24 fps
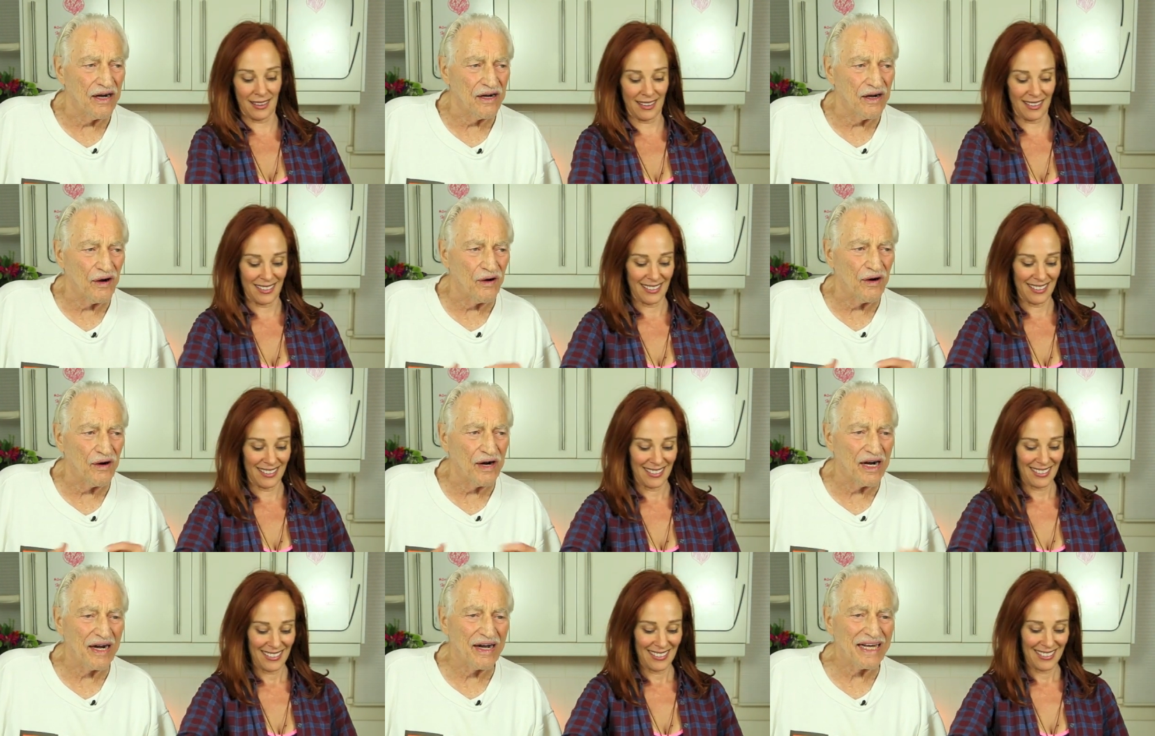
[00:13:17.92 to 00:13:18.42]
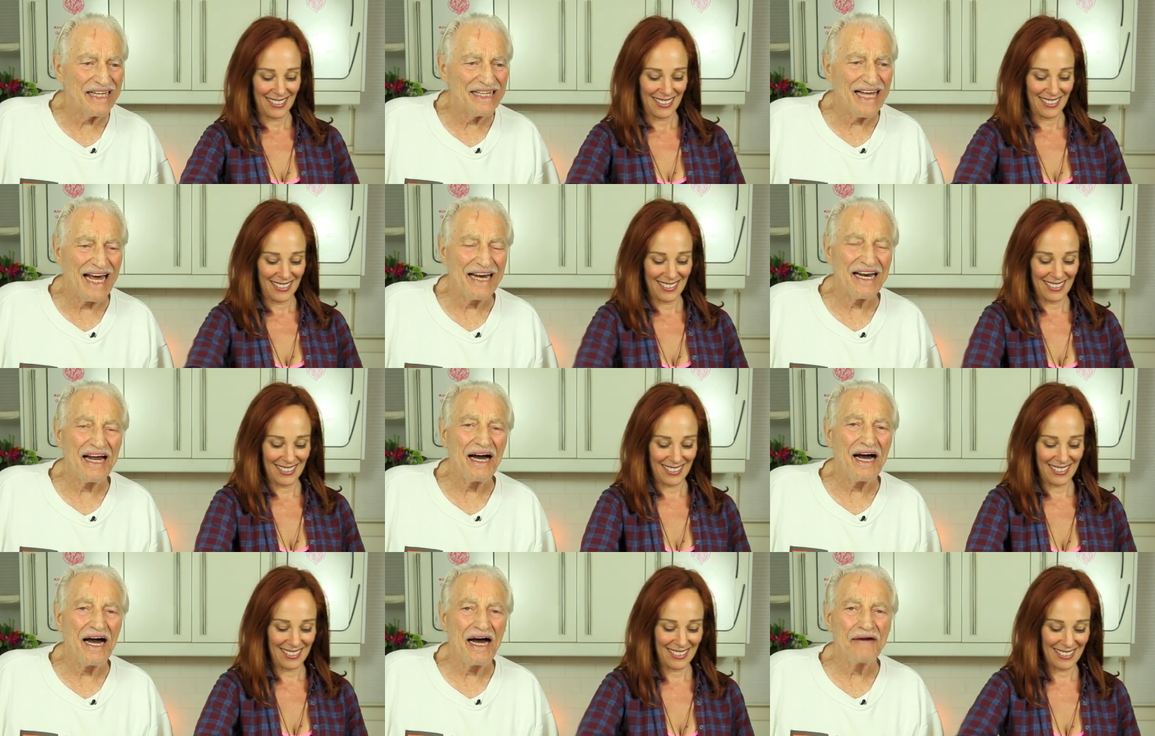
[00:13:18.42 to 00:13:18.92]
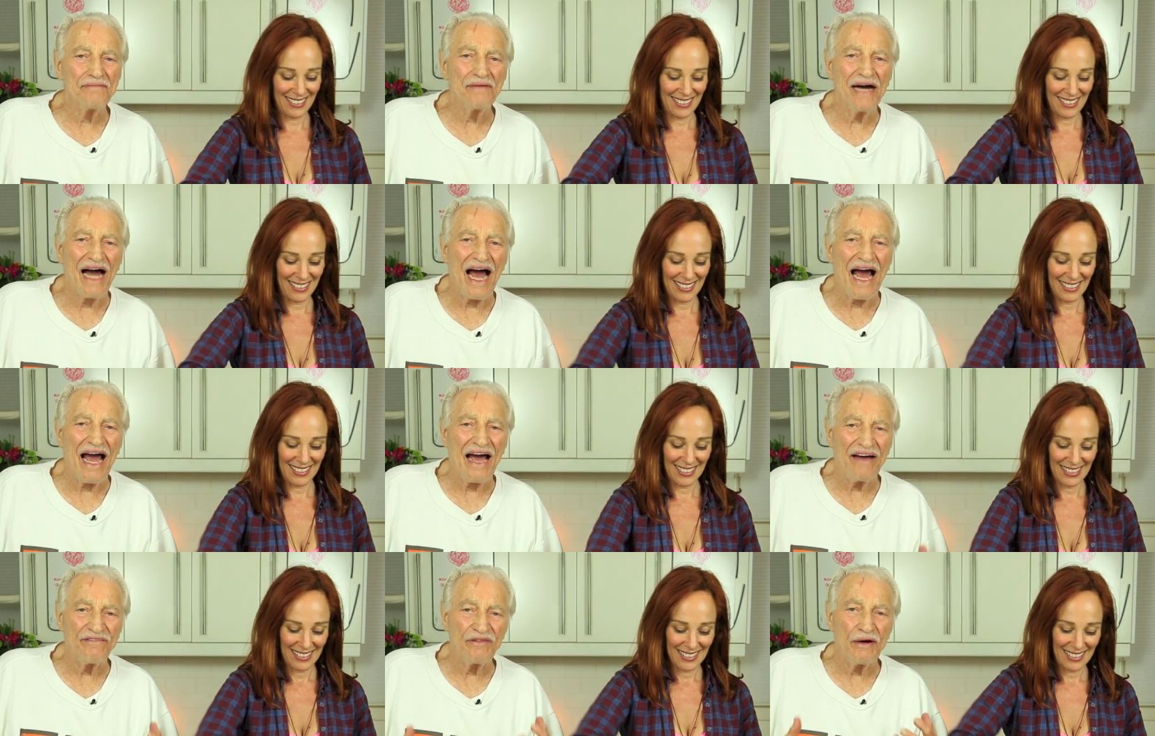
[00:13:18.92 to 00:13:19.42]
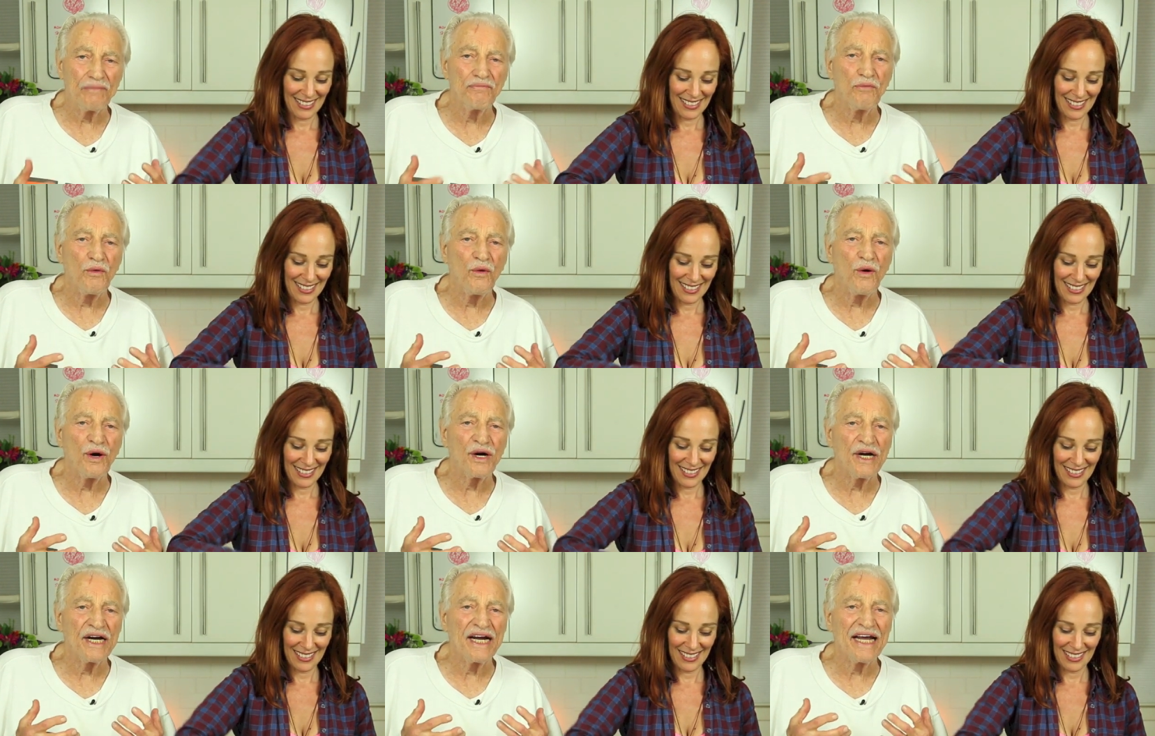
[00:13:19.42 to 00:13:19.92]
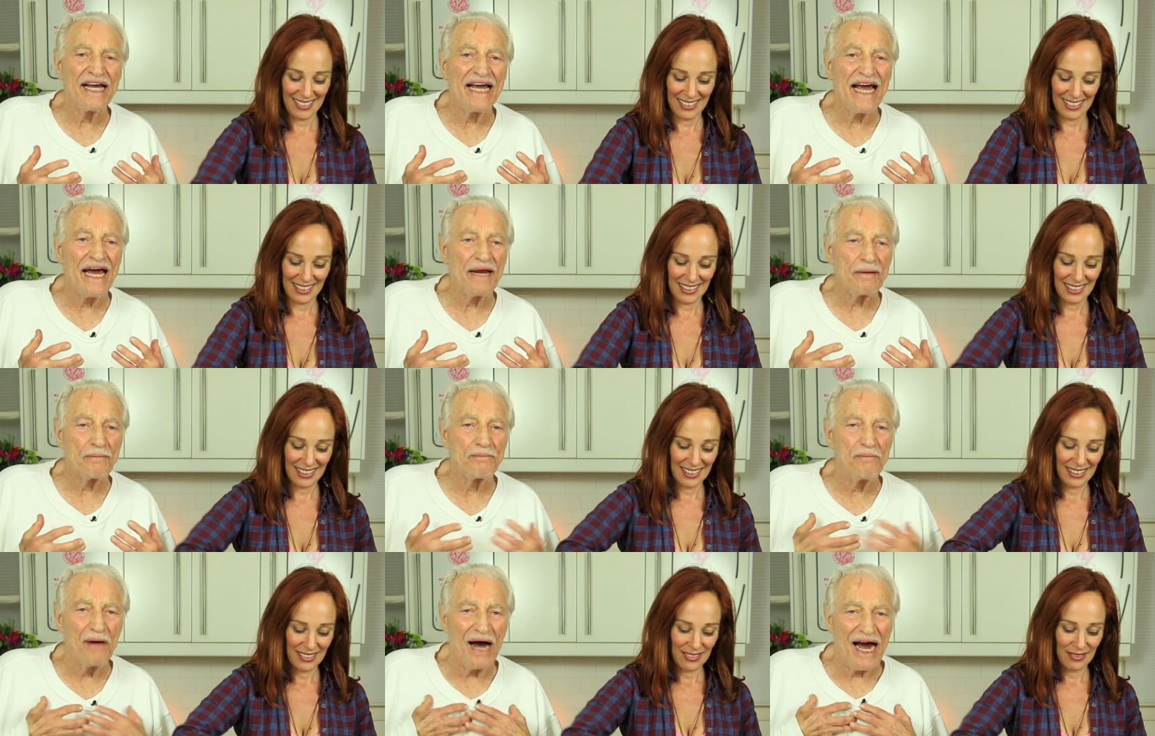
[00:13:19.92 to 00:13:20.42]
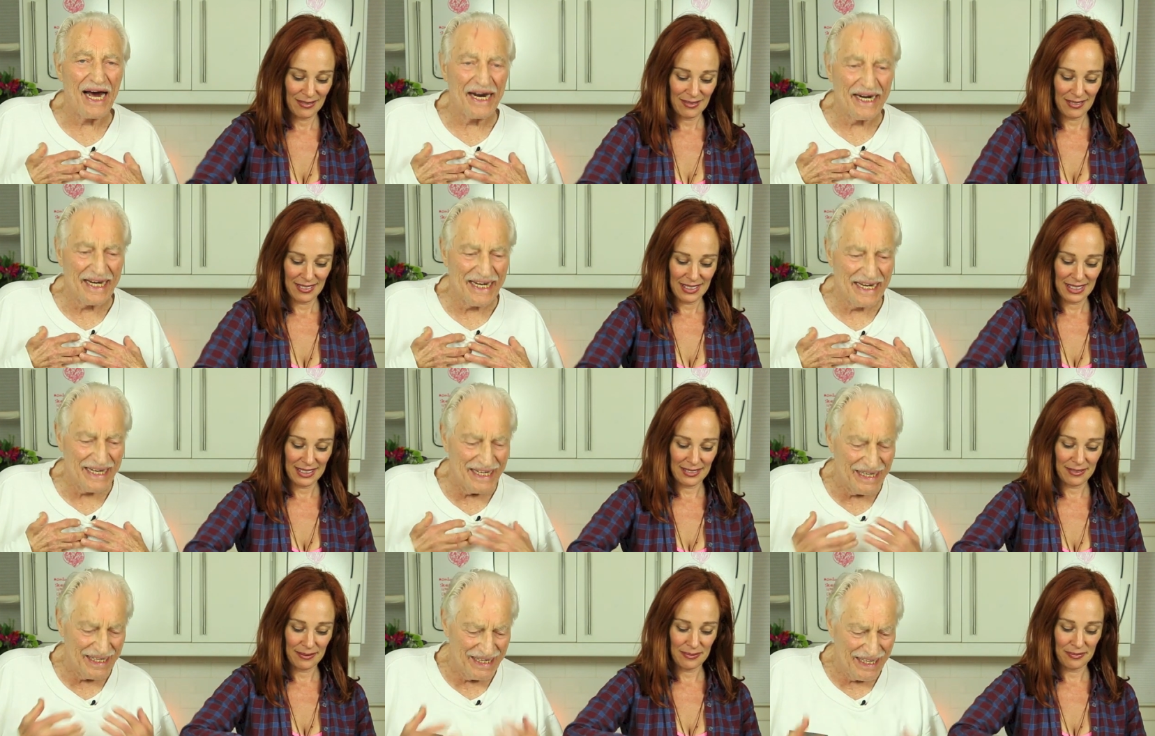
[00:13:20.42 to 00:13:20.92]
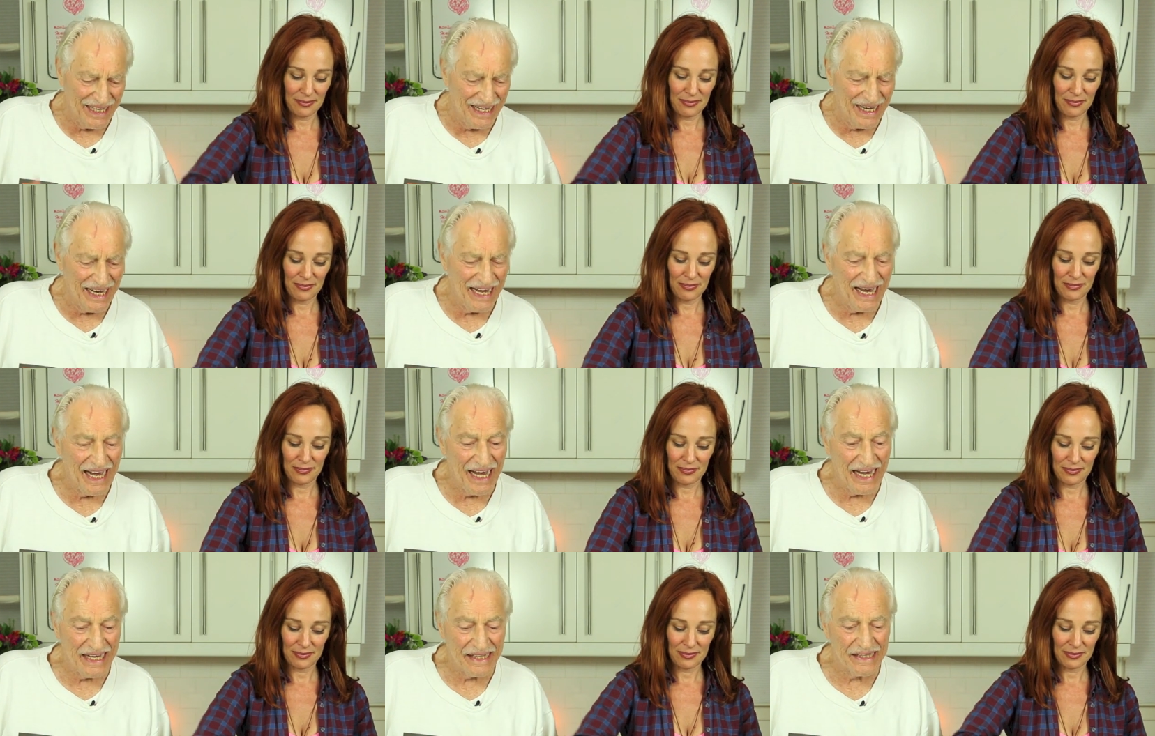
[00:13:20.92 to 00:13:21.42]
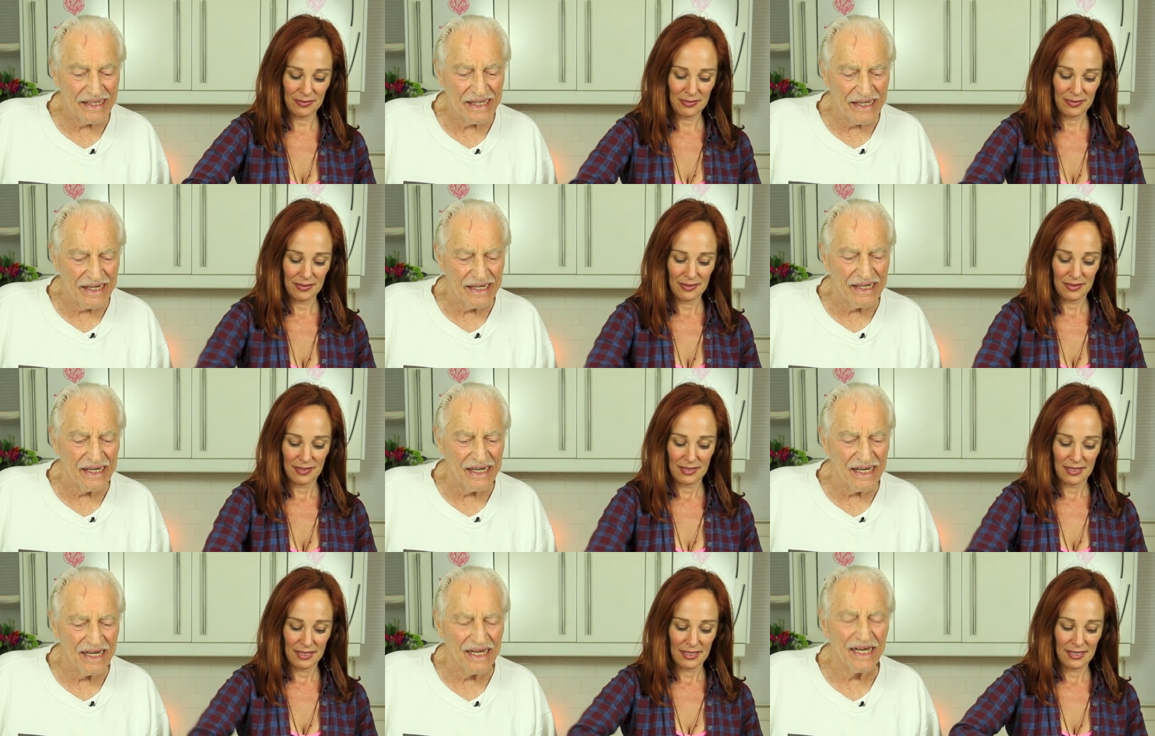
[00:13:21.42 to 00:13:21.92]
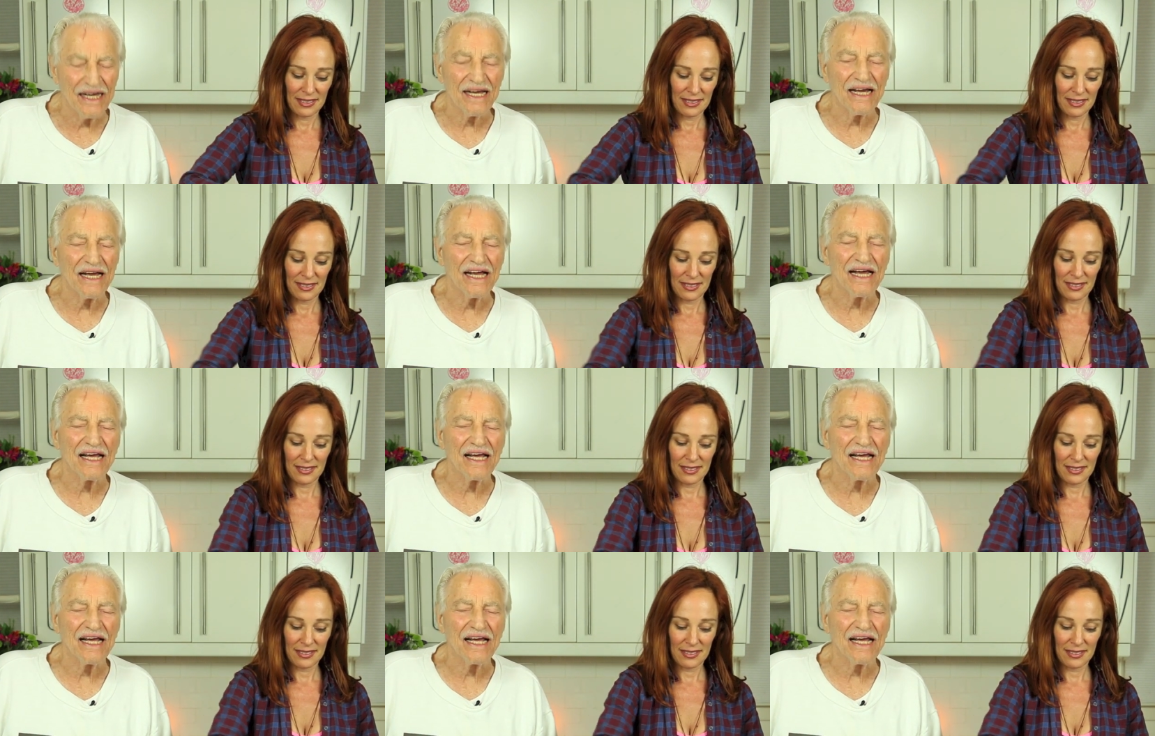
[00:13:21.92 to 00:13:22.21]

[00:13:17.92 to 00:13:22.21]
Speaker 1: are, that um, I have a born again body, and uh,